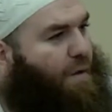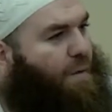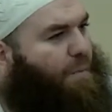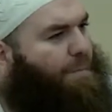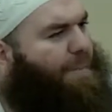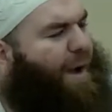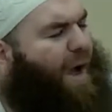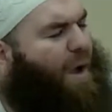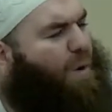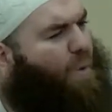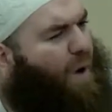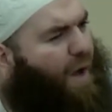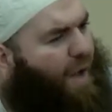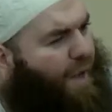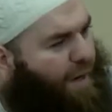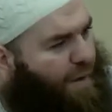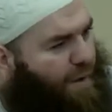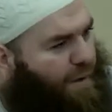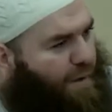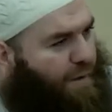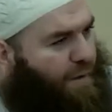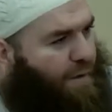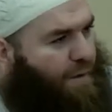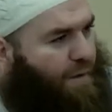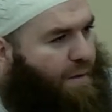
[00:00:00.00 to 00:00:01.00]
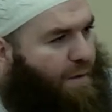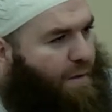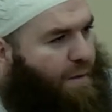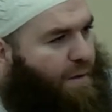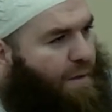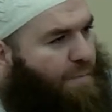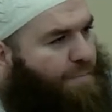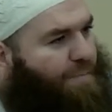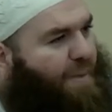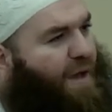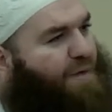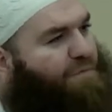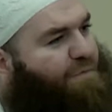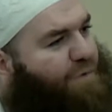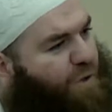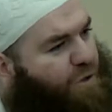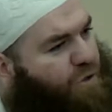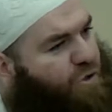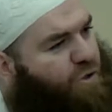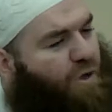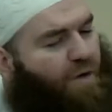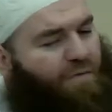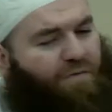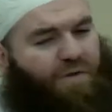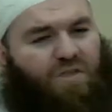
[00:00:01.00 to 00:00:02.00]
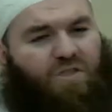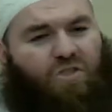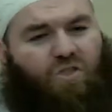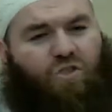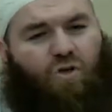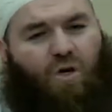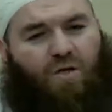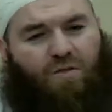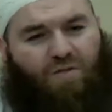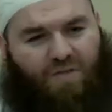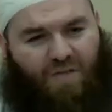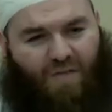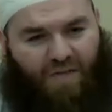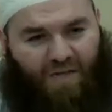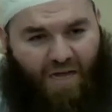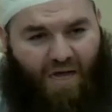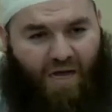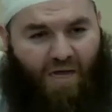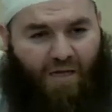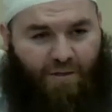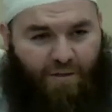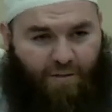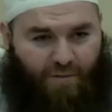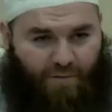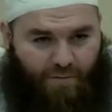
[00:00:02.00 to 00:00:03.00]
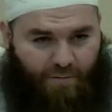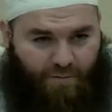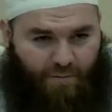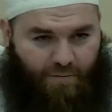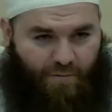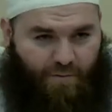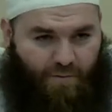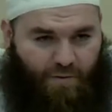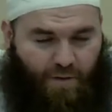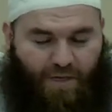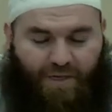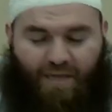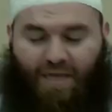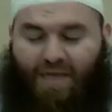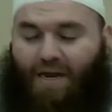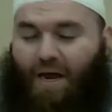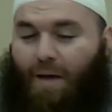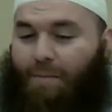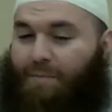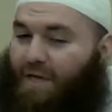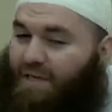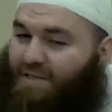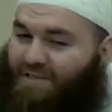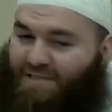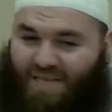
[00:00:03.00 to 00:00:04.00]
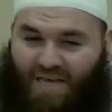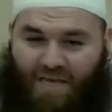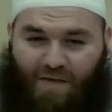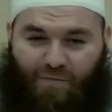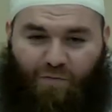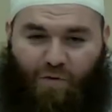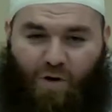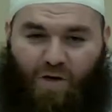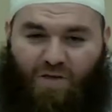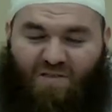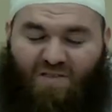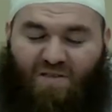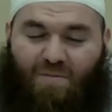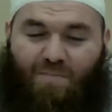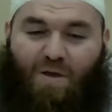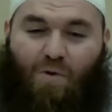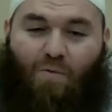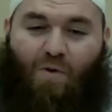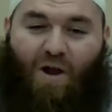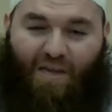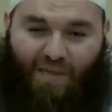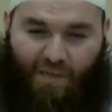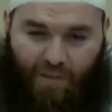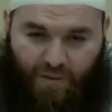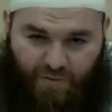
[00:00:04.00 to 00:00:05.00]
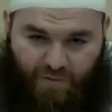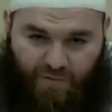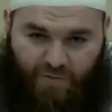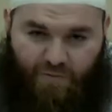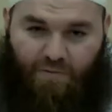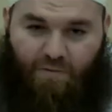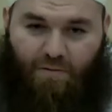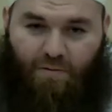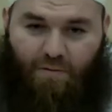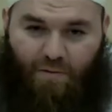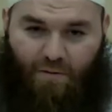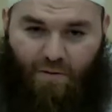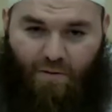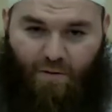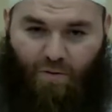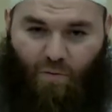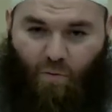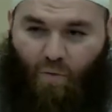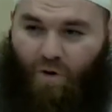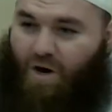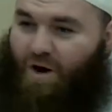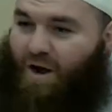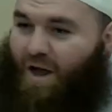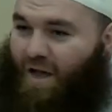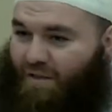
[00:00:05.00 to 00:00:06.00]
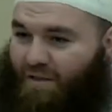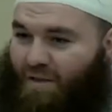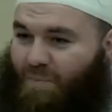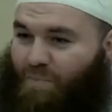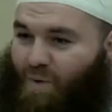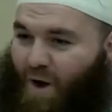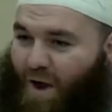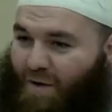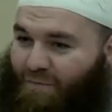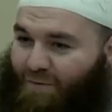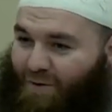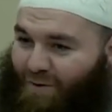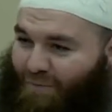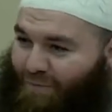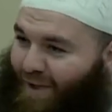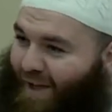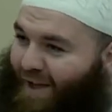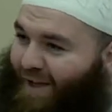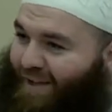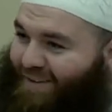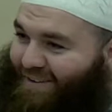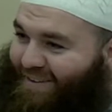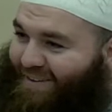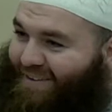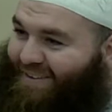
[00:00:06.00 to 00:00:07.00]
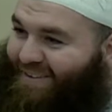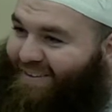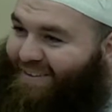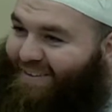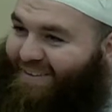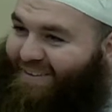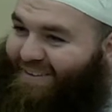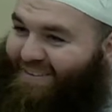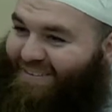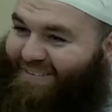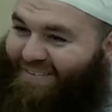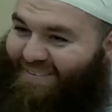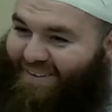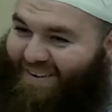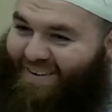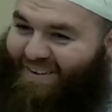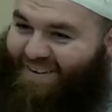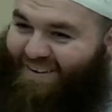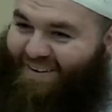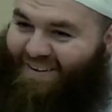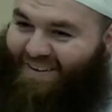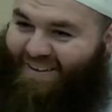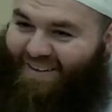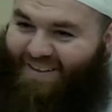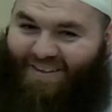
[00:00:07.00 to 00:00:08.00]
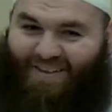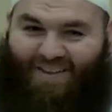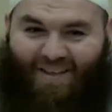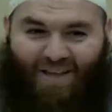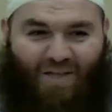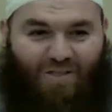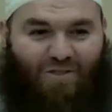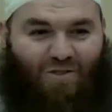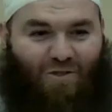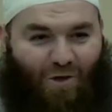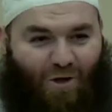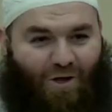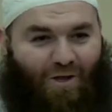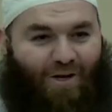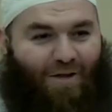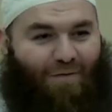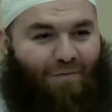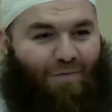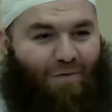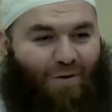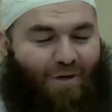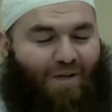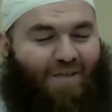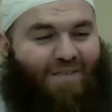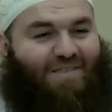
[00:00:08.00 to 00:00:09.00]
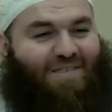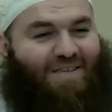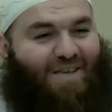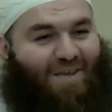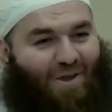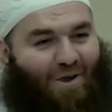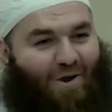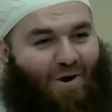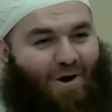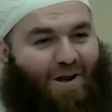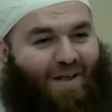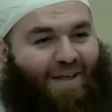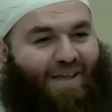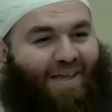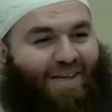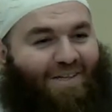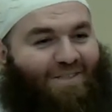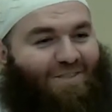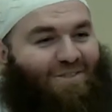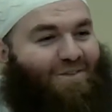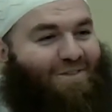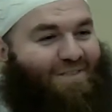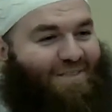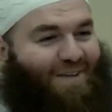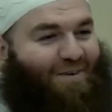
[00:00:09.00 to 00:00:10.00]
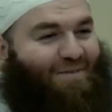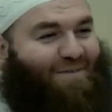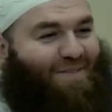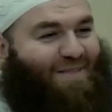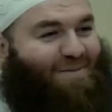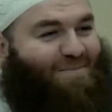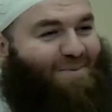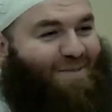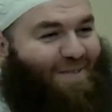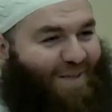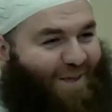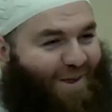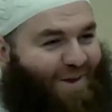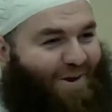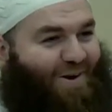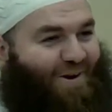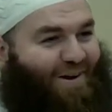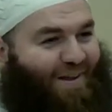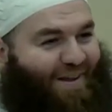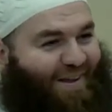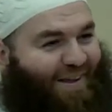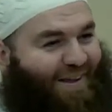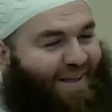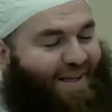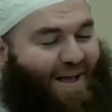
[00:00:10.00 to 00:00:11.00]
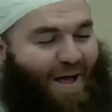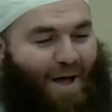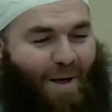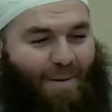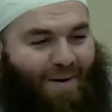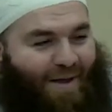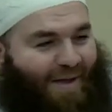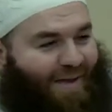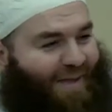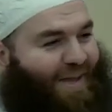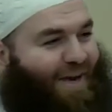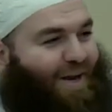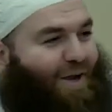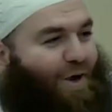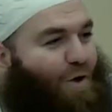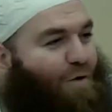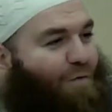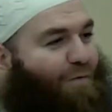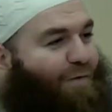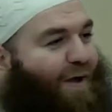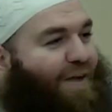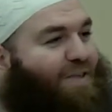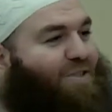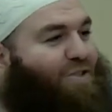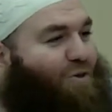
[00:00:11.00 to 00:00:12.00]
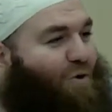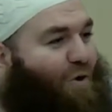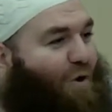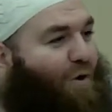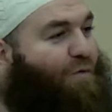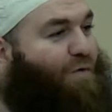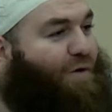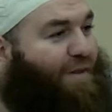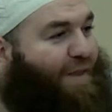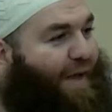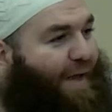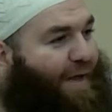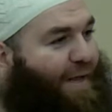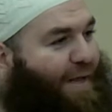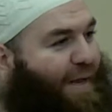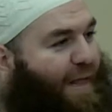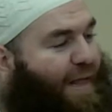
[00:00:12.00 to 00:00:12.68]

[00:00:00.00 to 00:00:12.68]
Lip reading: By what? By virtue of his trust in God. Again, I'm not saying for us to be reckless. We are not the Prophet of God, right? It's good if you need security, get yourself some security. I'm not going to go fight you over that.